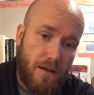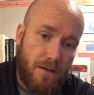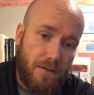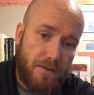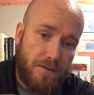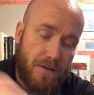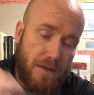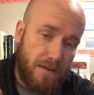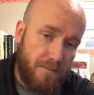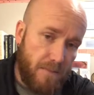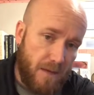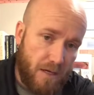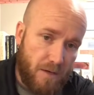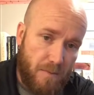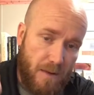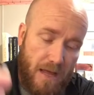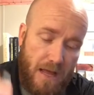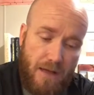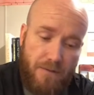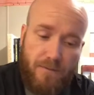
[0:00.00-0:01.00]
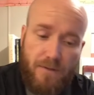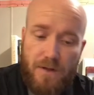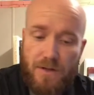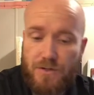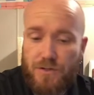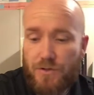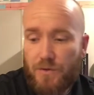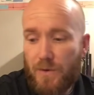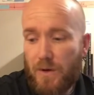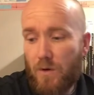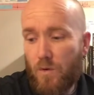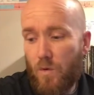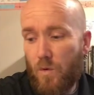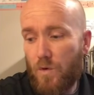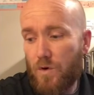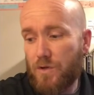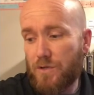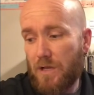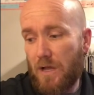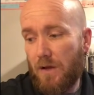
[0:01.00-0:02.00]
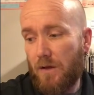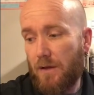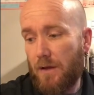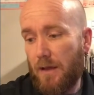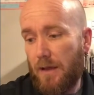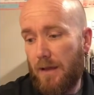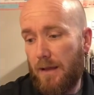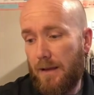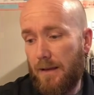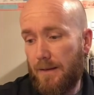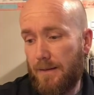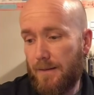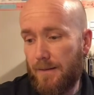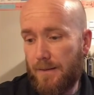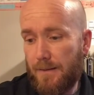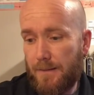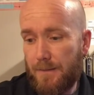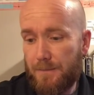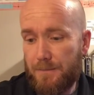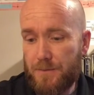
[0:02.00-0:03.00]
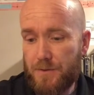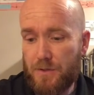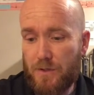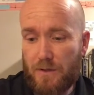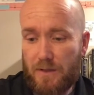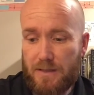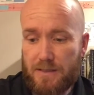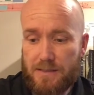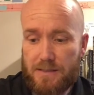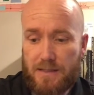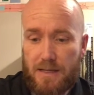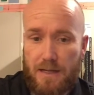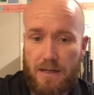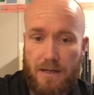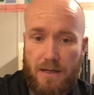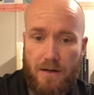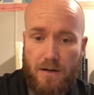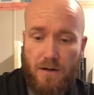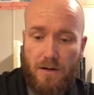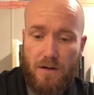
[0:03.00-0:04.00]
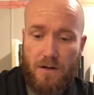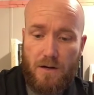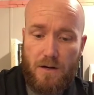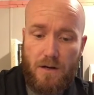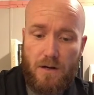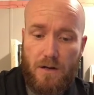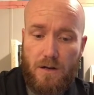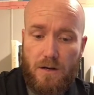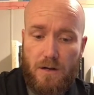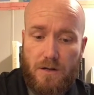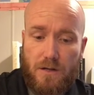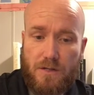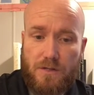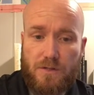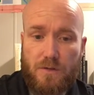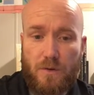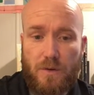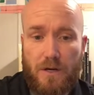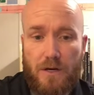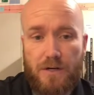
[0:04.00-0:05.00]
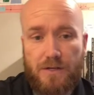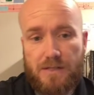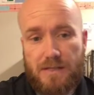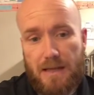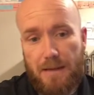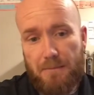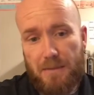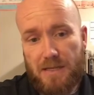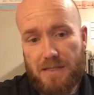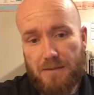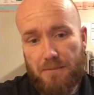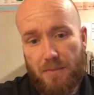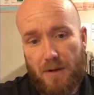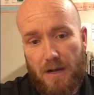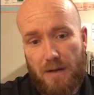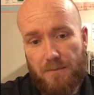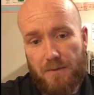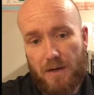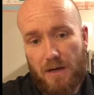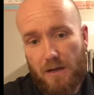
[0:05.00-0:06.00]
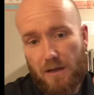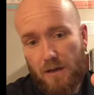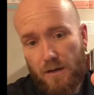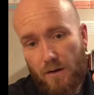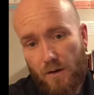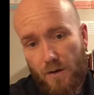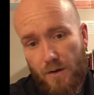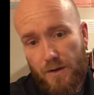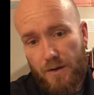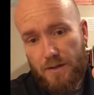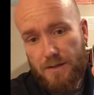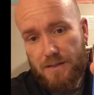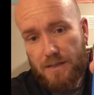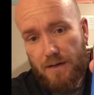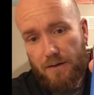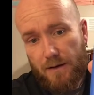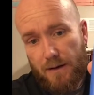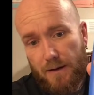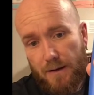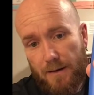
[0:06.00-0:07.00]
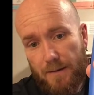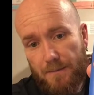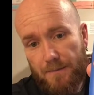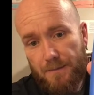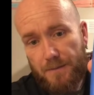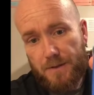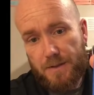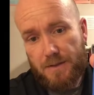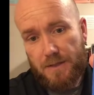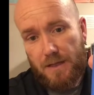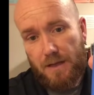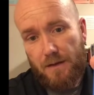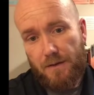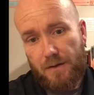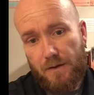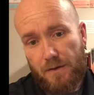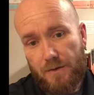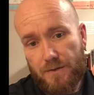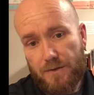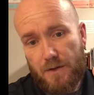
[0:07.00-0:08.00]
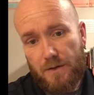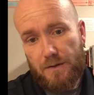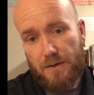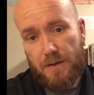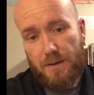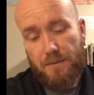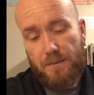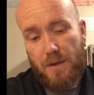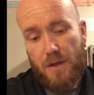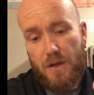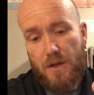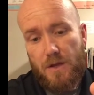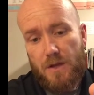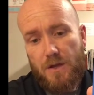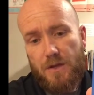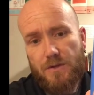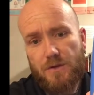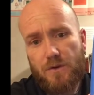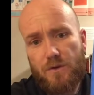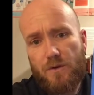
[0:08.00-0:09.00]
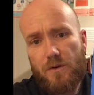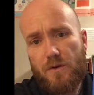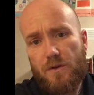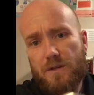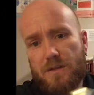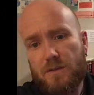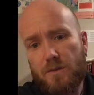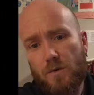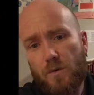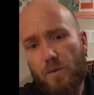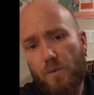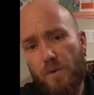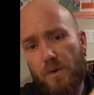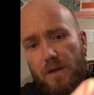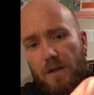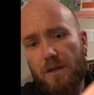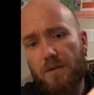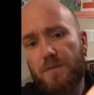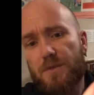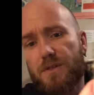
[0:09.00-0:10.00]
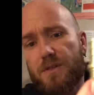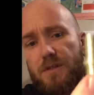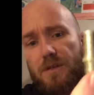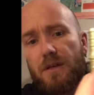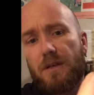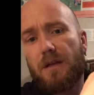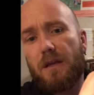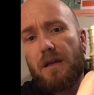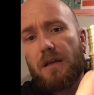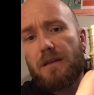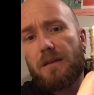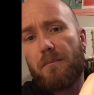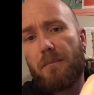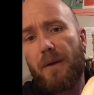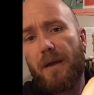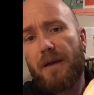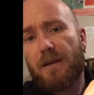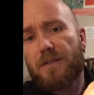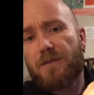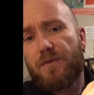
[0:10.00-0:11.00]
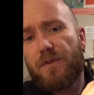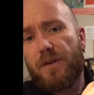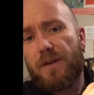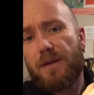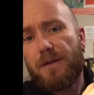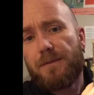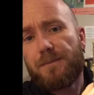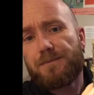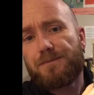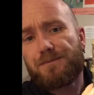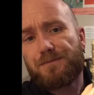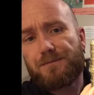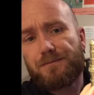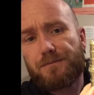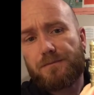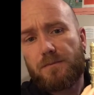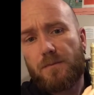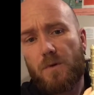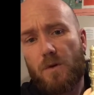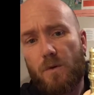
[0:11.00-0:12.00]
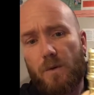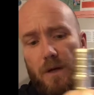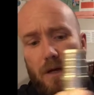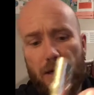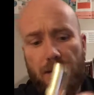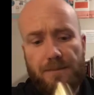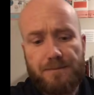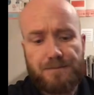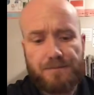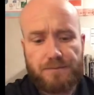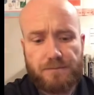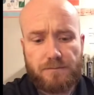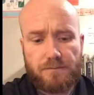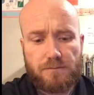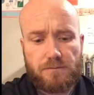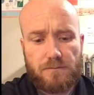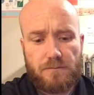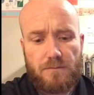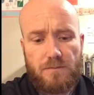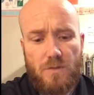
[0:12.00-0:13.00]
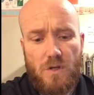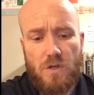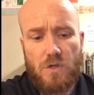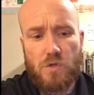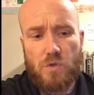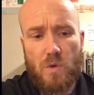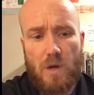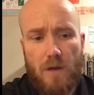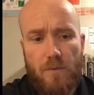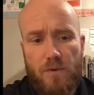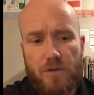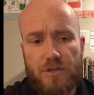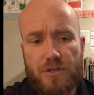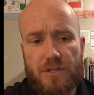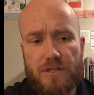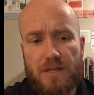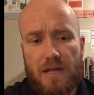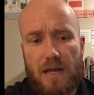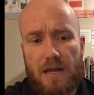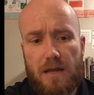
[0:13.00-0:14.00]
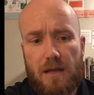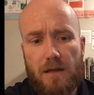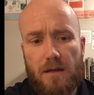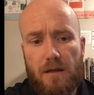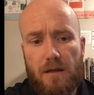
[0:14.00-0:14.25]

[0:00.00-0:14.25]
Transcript: They make them 1/2 inch, 3/4, and so let's say here, so here's that piece of pipe that I cut. Oh, you can see it right here. See how that goes on there? So there are these little ribs in the PEX fitting, okay? So I would just take